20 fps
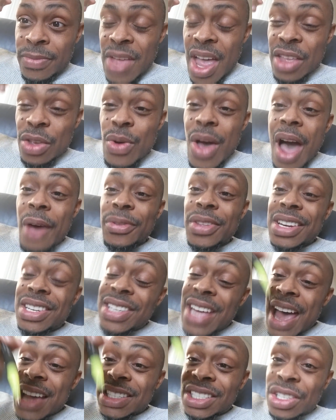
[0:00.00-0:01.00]
And you have to
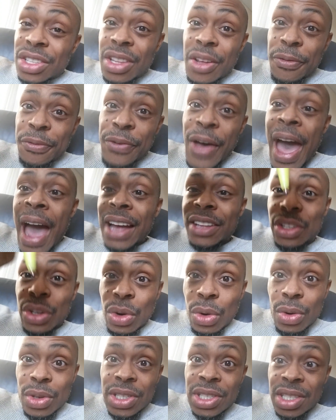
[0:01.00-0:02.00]
test the
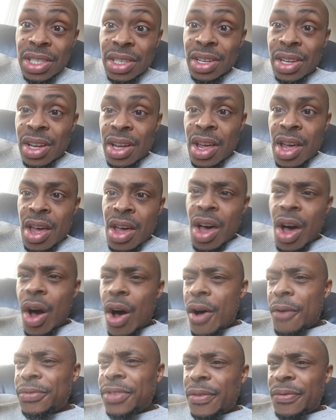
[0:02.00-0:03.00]
factors
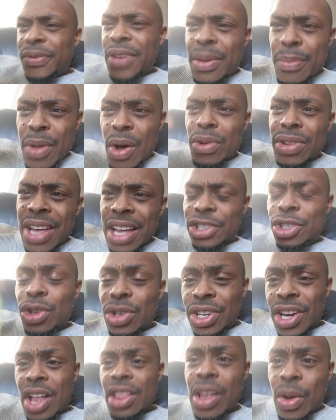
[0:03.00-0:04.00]
of the female that you're
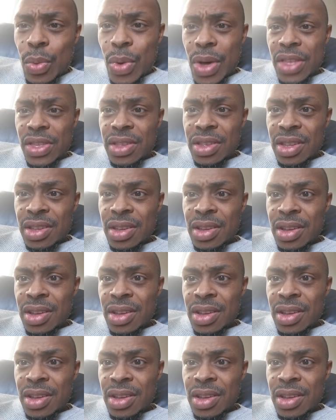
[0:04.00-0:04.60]
dealing with.